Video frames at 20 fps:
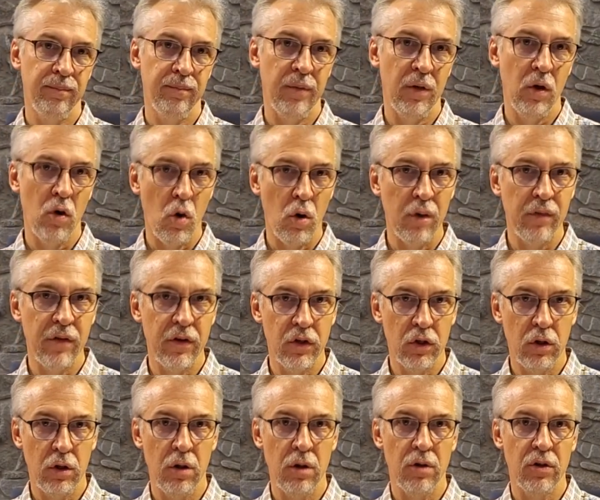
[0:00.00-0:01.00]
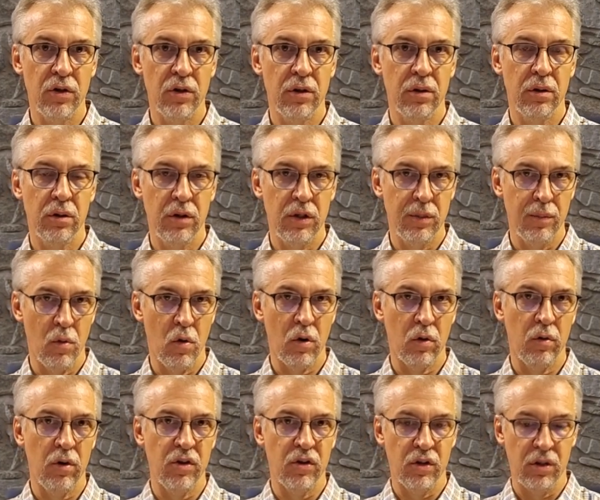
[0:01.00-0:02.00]
The goal of the church is more
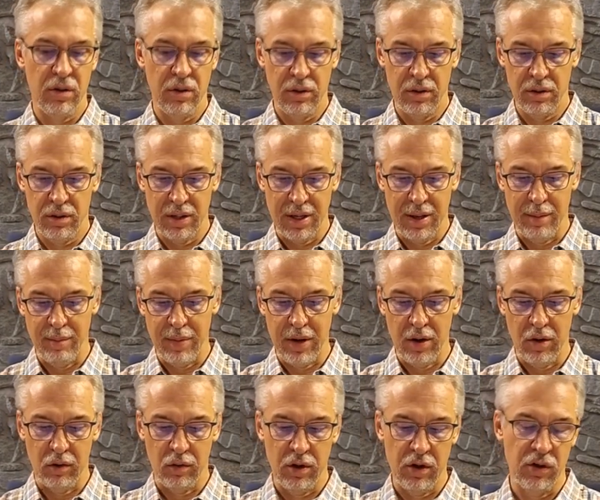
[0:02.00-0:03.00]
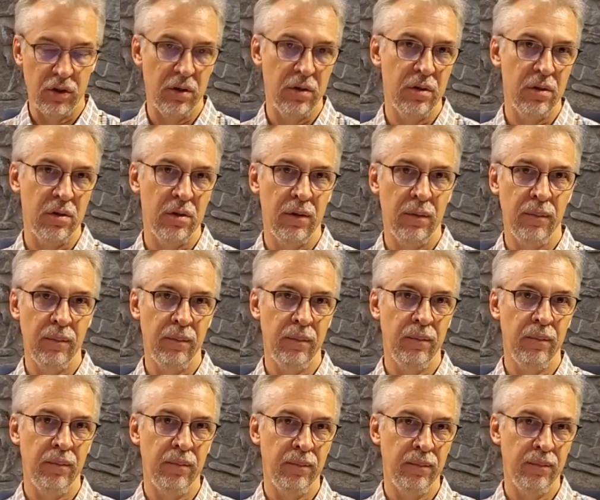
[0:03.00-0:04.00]
Christians and better Christians.
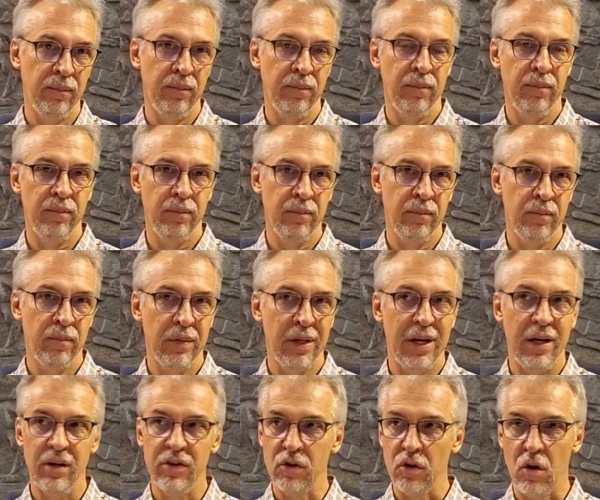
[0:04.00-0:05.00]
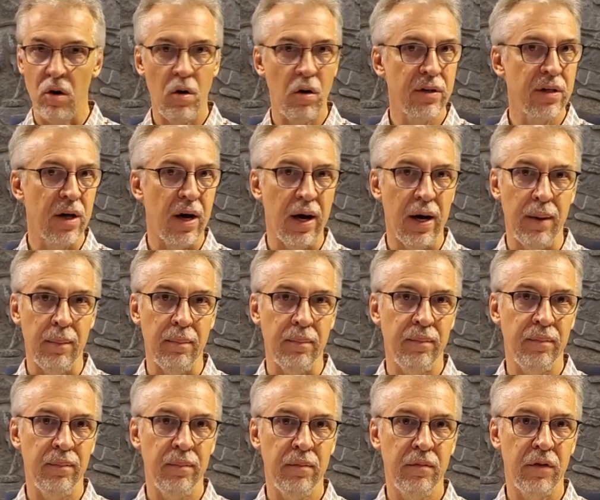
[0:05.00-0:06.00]
And it's all time
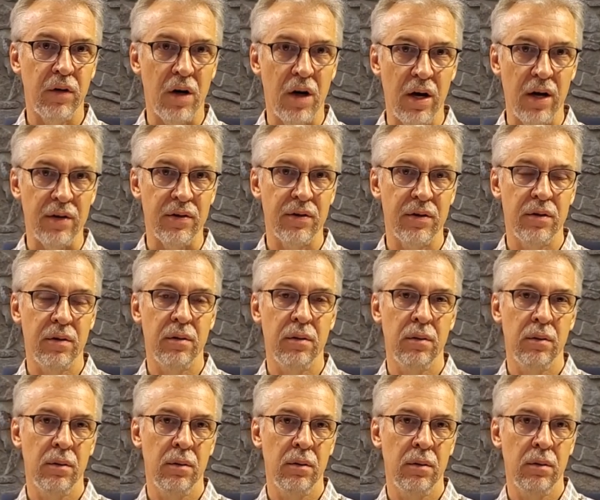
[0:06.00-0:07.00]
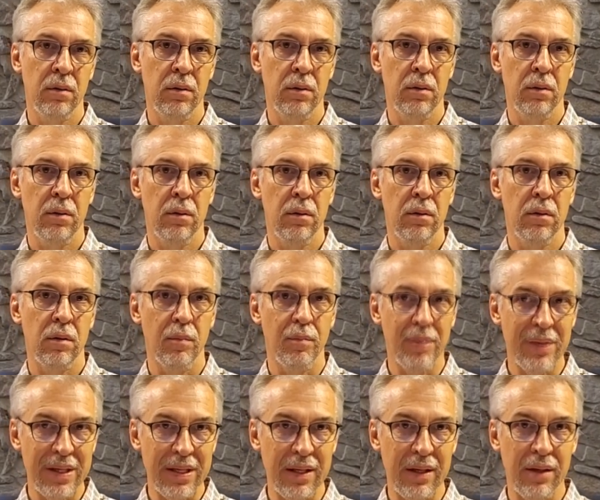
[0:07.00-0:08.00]
for us to
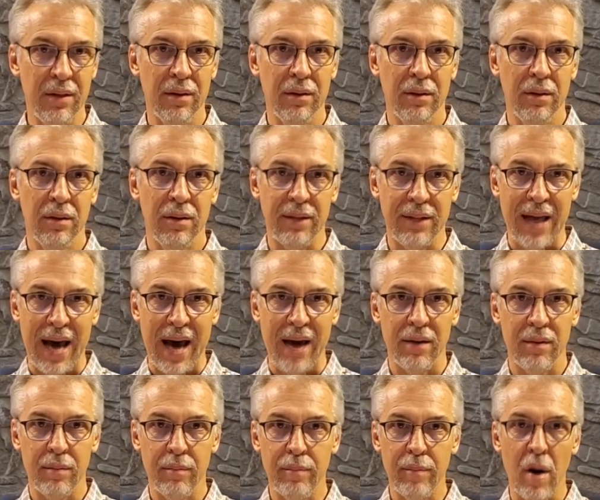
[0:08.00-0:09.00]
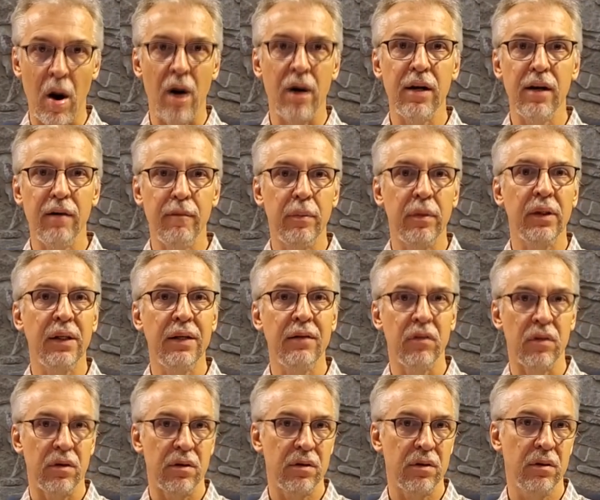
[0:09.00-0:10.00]
be that body of
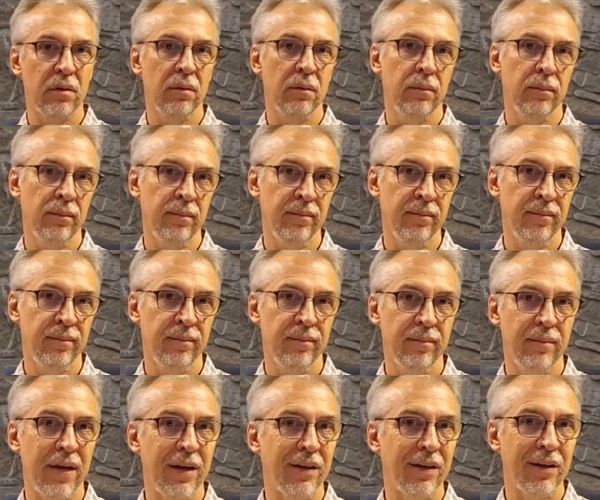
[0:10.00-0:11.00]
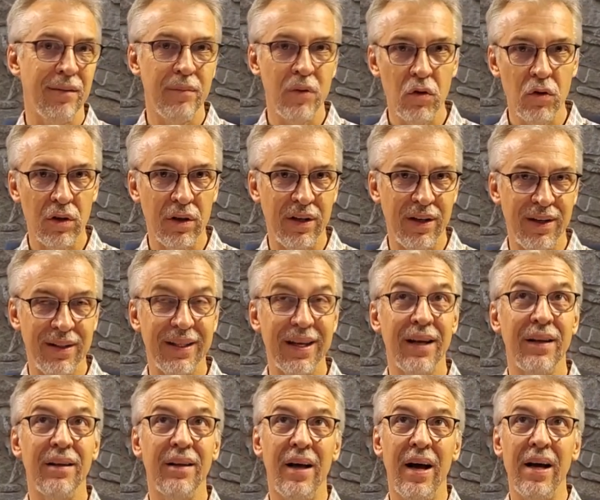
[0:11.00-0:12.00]
believers, that community,
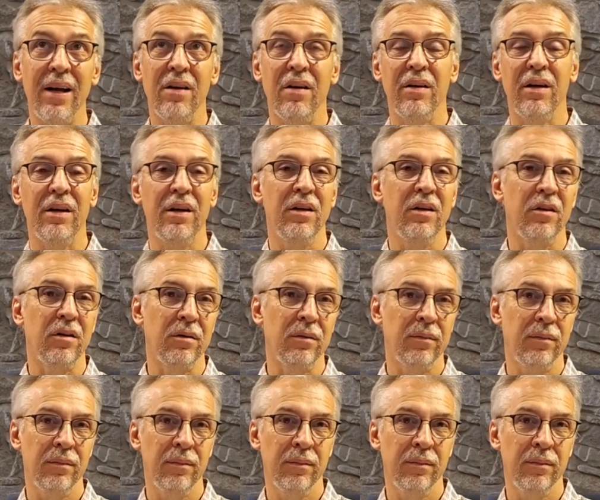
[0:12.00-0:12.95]
that light on a hill.